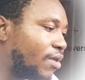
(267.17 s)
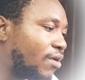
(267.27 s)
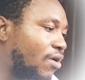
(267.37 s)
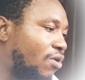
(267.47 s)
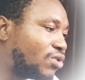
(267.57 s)

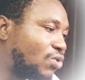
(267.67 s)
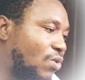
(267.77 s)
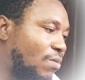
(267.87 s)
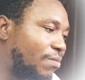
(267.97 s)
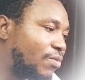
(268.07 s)

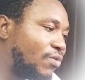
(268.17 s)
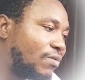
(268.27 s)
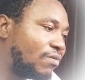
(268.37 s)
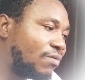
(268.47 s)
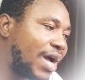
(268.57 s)
Also,
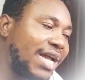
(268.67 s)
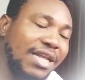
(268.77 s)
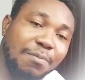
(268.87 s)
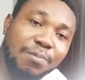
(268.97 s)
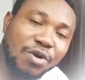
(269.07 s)

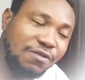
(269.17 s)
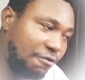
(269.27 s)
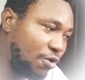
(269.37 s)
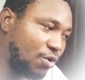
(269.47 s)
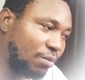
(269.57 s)
add a
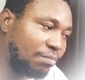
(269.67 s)
portfolio.